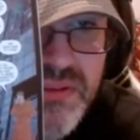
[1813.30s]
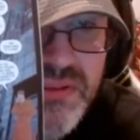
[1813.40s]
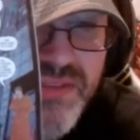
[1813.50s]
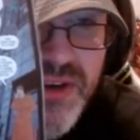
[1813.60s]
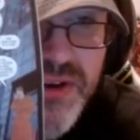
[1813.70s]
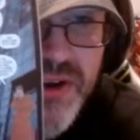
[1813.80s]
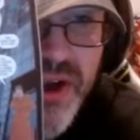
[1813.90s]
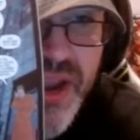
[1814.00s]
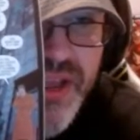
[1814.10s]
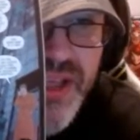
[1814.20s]
after
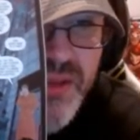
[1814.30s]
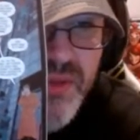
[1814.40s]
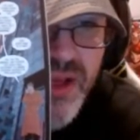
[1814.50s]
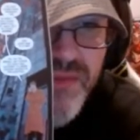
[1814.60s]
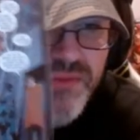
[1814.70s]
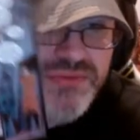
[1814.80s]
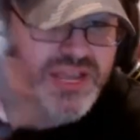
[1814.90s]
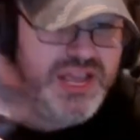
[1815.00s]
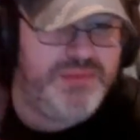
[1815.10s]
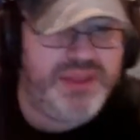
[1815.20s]
interrogating him off a
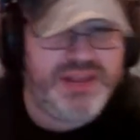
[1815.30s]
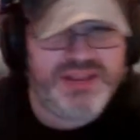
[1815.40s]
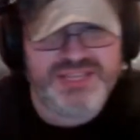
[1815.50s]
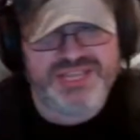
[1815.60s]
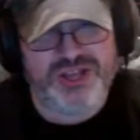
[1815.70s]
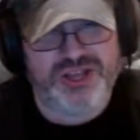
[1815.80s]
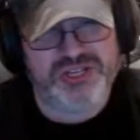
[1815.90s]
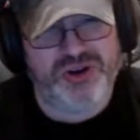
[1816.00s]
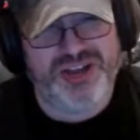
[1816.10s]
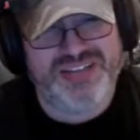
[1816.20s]
rooftop, and he calls Gordon.